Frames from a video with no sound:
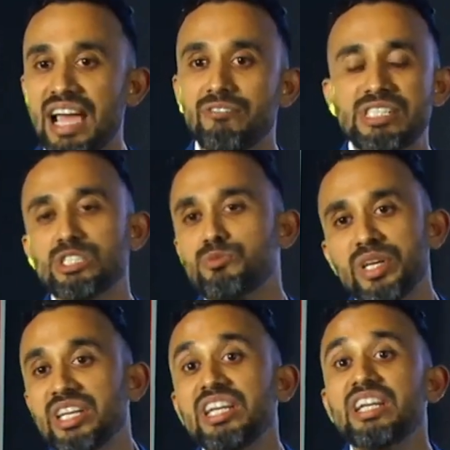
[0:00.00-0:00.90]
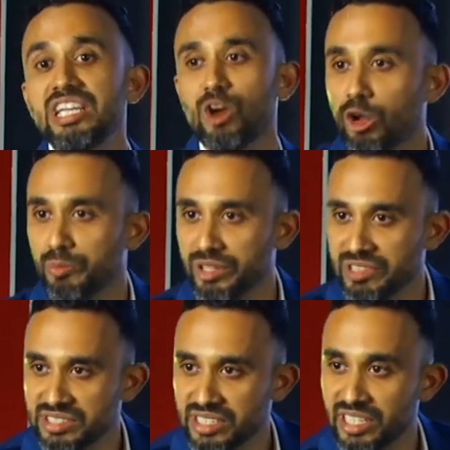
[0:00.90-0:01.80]
which is PET or
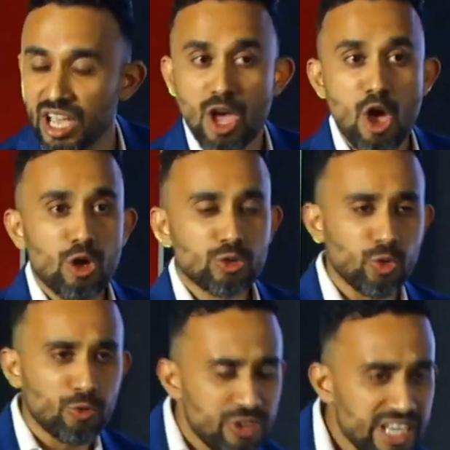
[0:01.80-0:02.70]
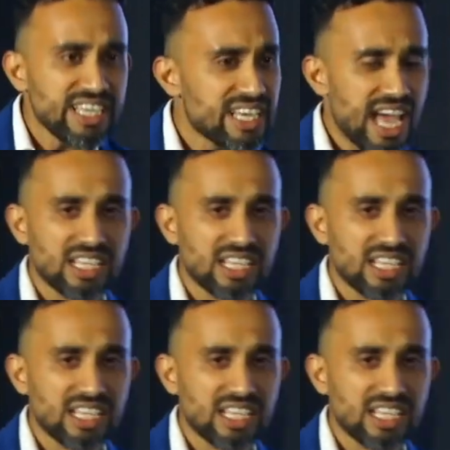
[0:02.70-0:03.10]
PVC. So we, as